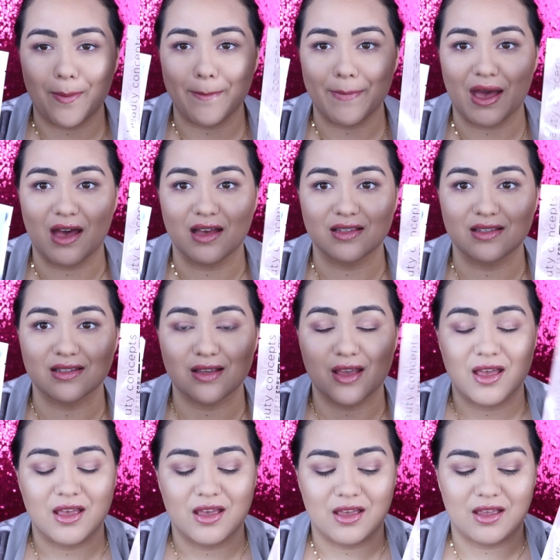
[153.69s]
Mask.
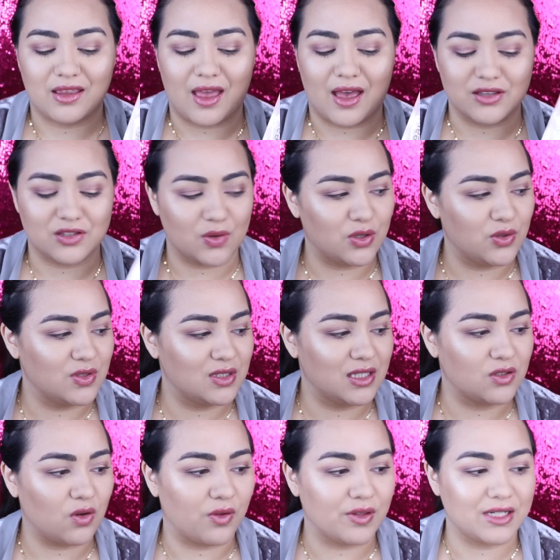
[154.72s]
Yeah, so I use
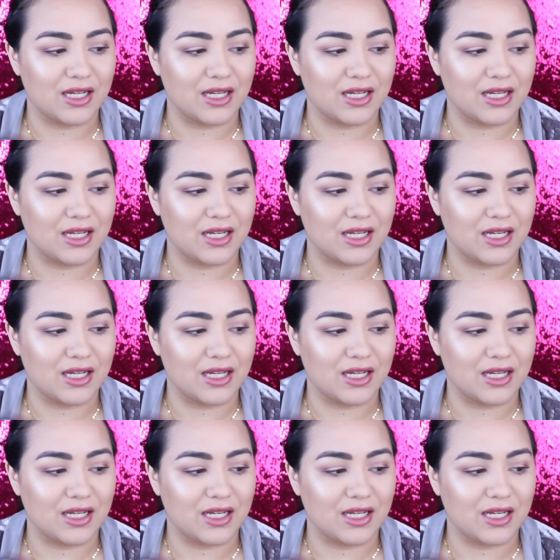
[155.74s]
these all the